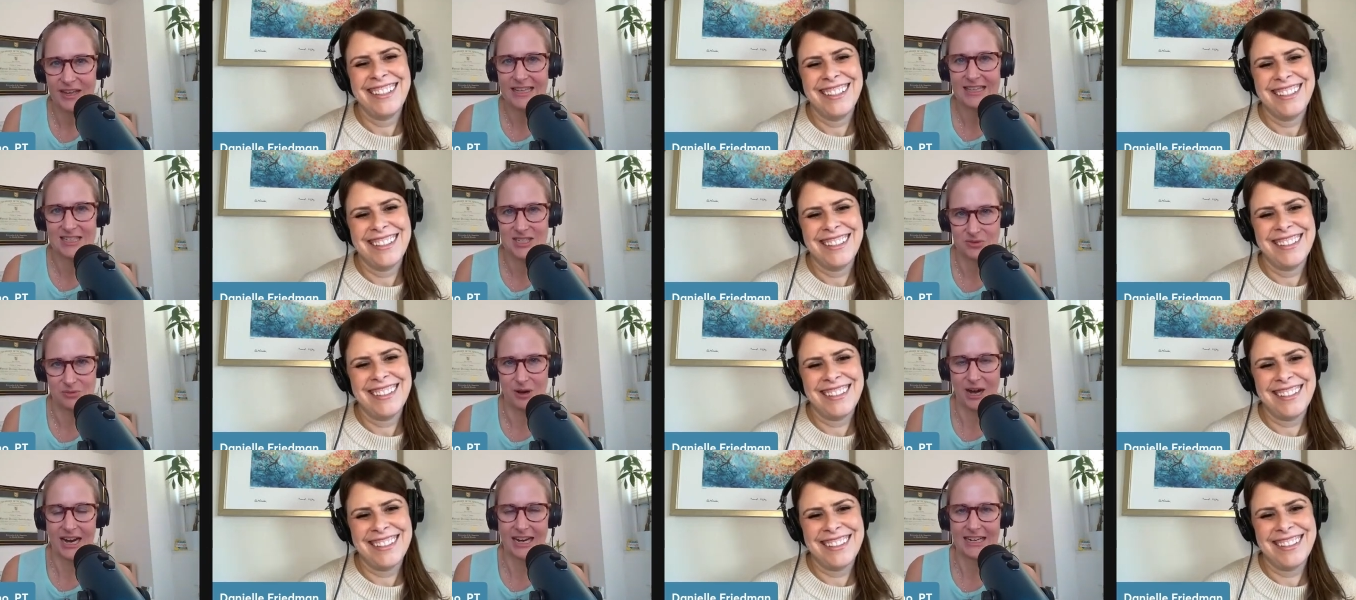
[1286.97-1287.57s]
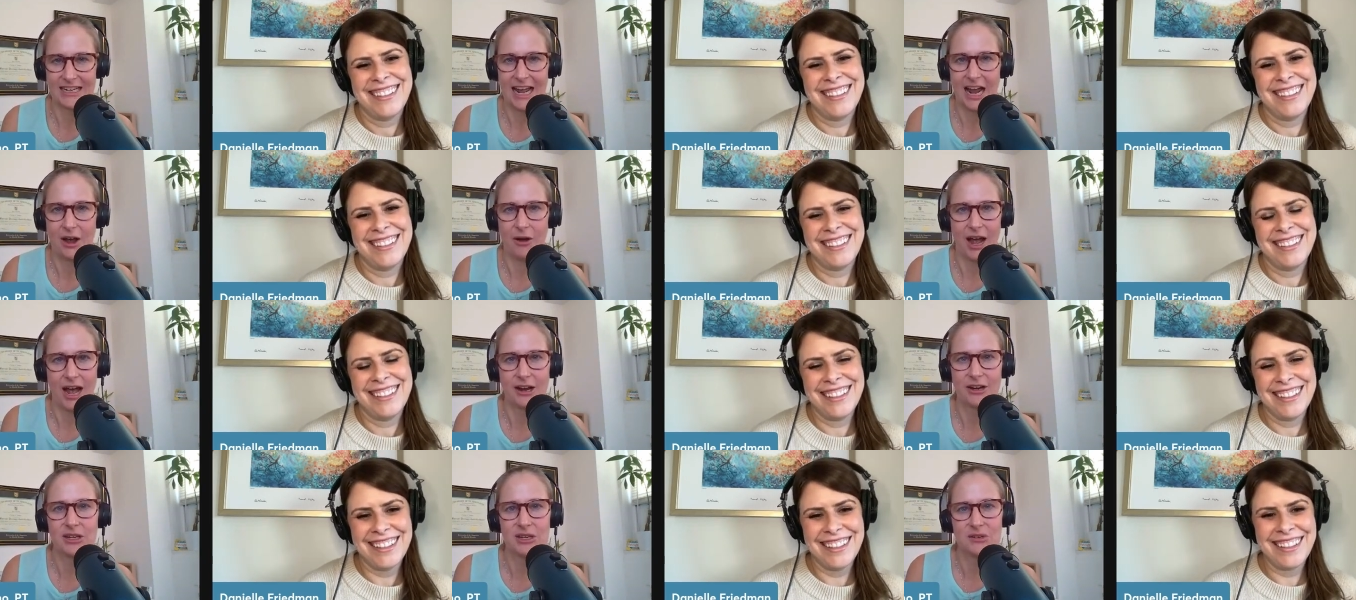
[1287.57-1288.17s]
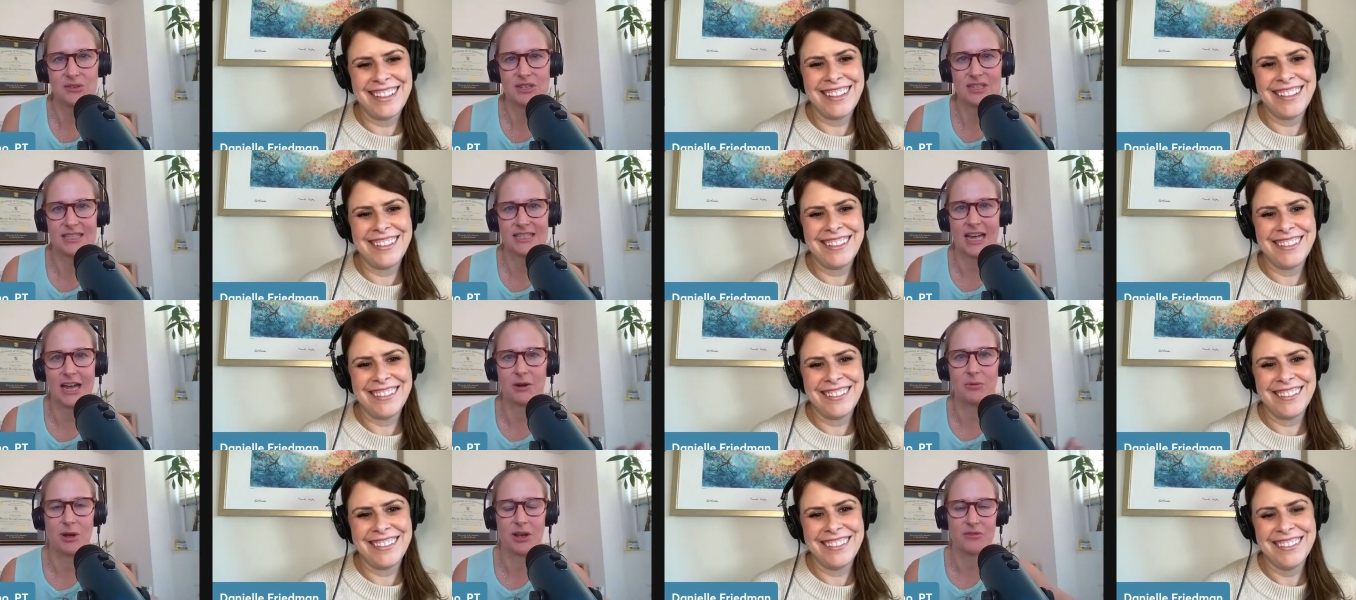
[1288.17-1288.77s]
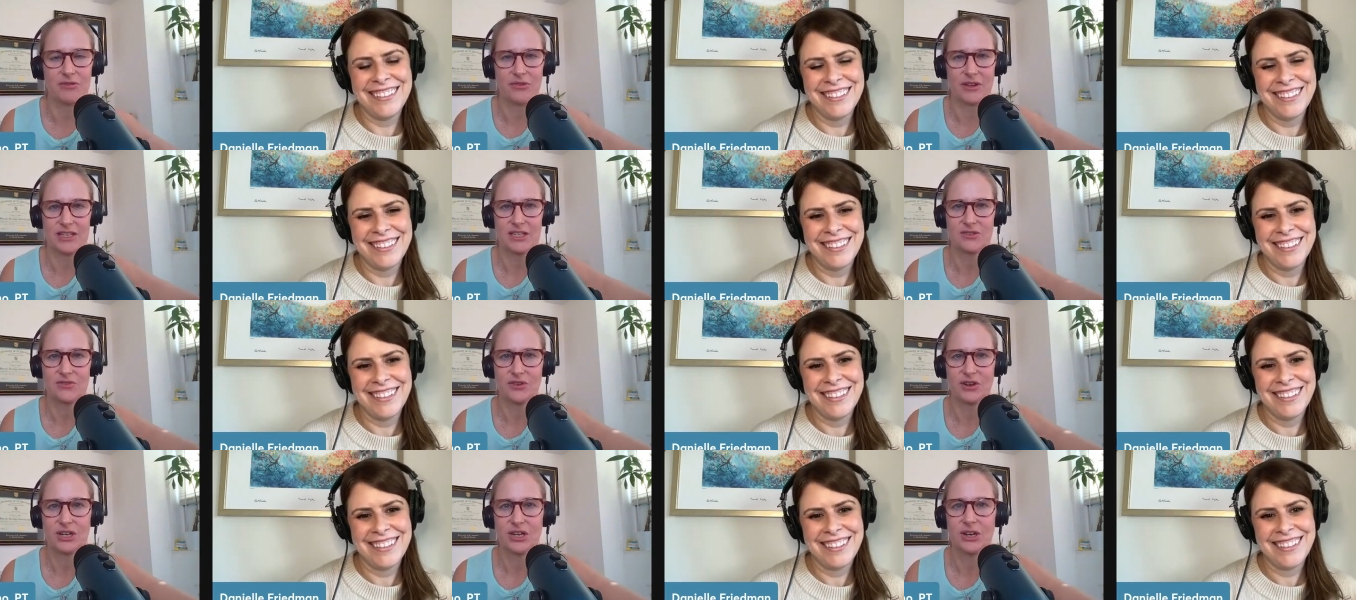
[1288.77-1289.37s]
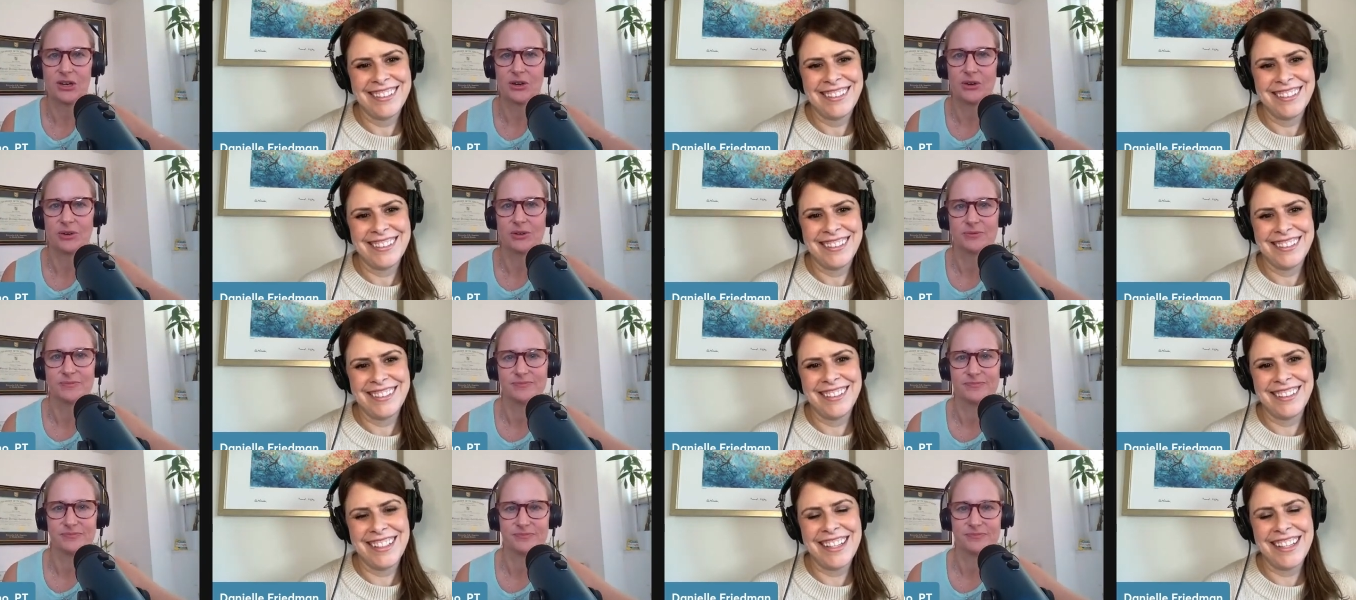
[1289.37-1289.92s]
Speaker 1: fits right now? How do you oh. decide what fits for you?